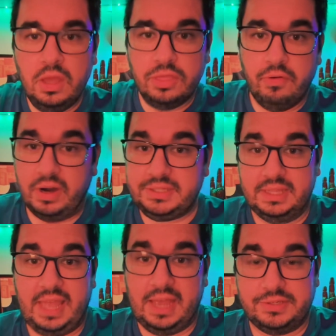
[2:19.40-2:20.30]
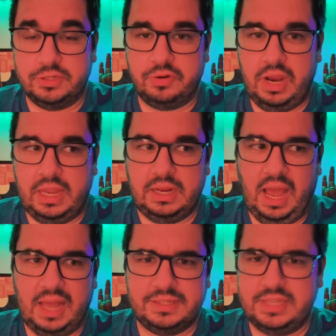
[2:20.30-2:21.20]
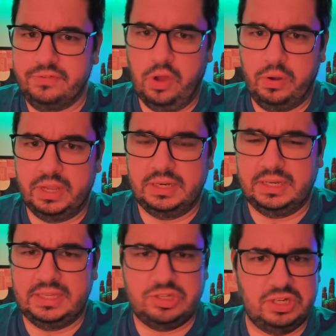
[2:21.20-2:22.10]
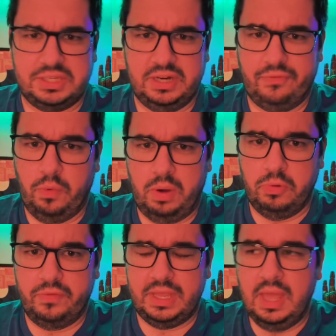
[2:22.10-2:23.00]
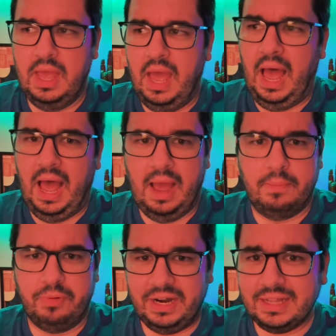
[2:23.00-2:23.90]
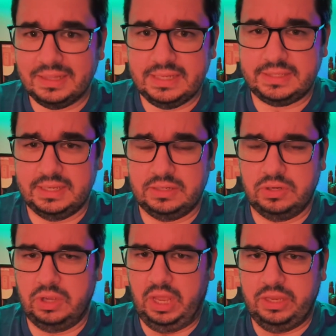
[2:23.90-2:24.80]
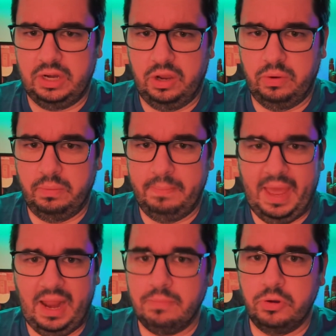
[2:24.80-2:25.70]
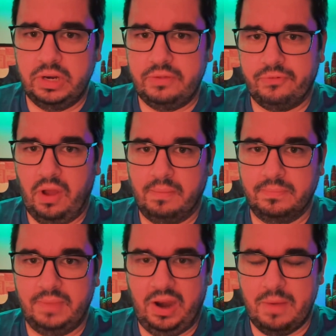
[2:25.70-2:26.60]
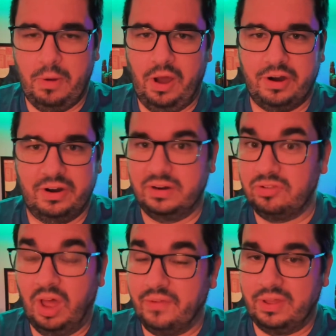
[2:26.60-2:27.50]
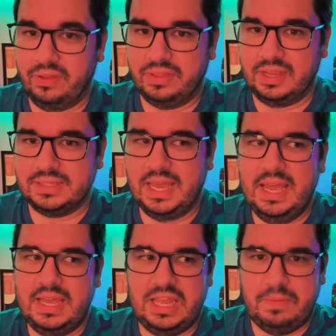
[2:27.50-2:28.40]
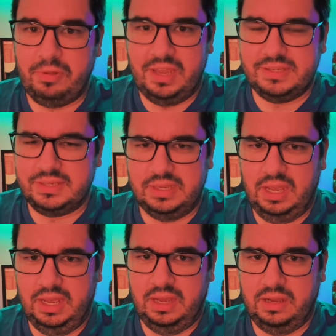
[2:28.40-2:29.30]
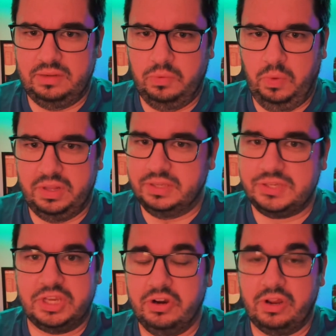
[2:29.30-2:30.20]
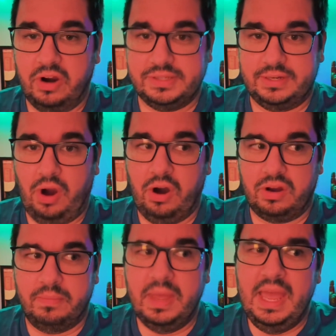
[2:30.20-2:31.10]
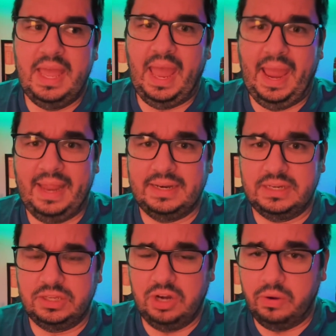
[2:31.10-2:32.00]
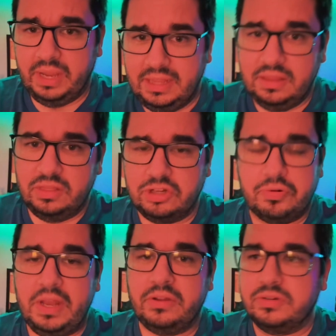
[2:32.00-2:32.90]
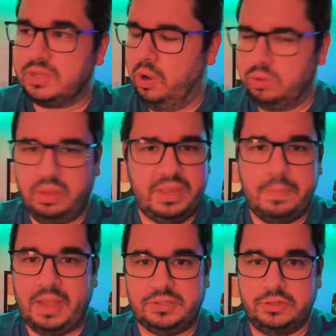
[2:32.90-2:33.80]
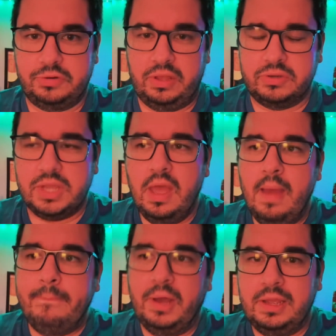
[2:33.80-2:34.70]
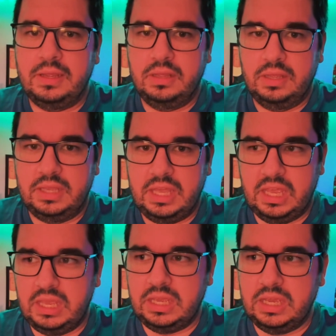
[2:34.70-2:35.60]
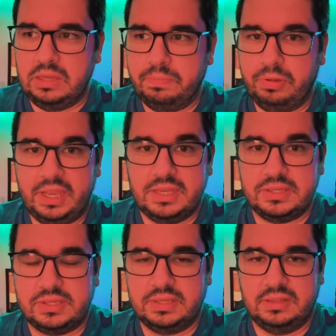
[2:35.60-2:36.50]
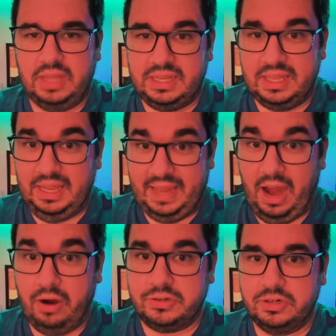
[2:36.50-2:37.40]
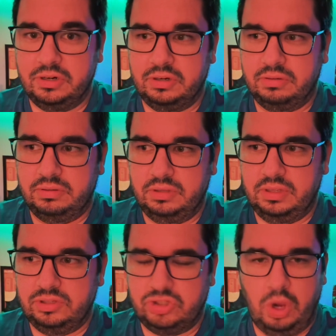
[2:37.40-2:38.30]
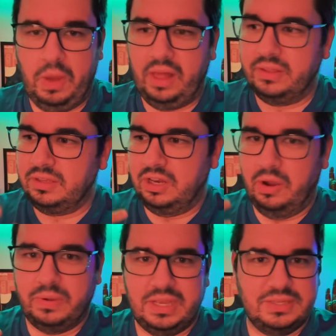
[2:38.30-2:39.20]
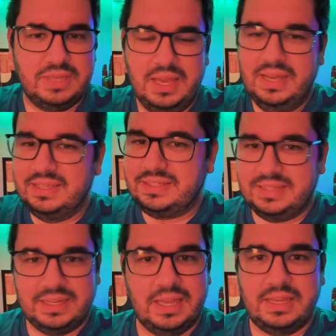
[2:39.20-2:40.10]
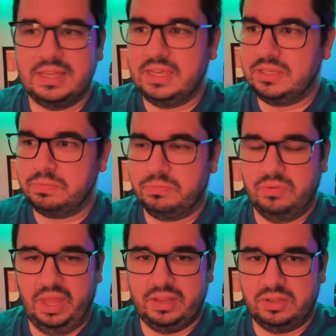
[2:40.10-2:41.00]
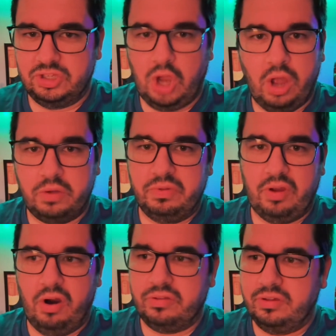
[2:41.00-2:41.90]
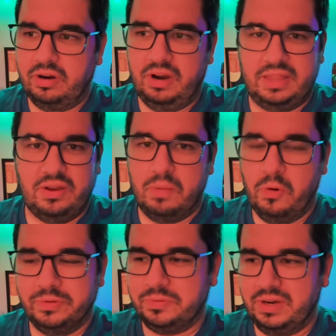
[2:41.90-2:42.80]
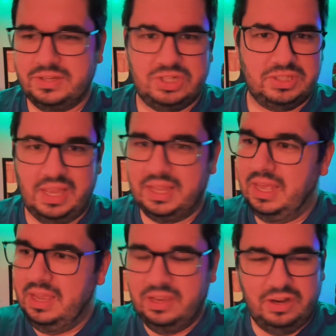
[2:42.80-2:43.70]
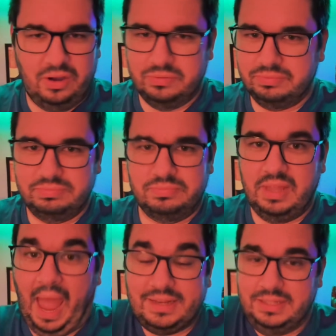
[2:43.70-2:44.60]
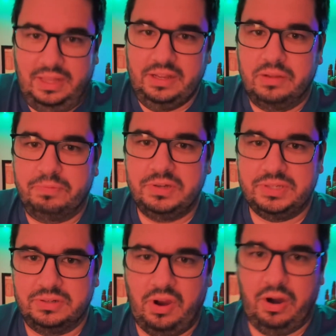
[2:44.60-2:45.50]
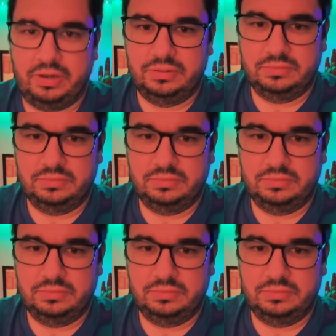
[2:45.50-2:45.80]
The rest of the cast is great. Steve Coogan is just in it for one movie. Brendan Gleeson, you know, Mad-Eye Moody from Harry Potter and a lot of other things. He plays one of the security guards in Arkham. And, you know, in the trailers, oh, let me get back to the trailers. But he plays, like, a character so well. You know, he's singing. He's, like, talking with Arthur. And there are moments where he's just, like, you know, acting like a prison guard.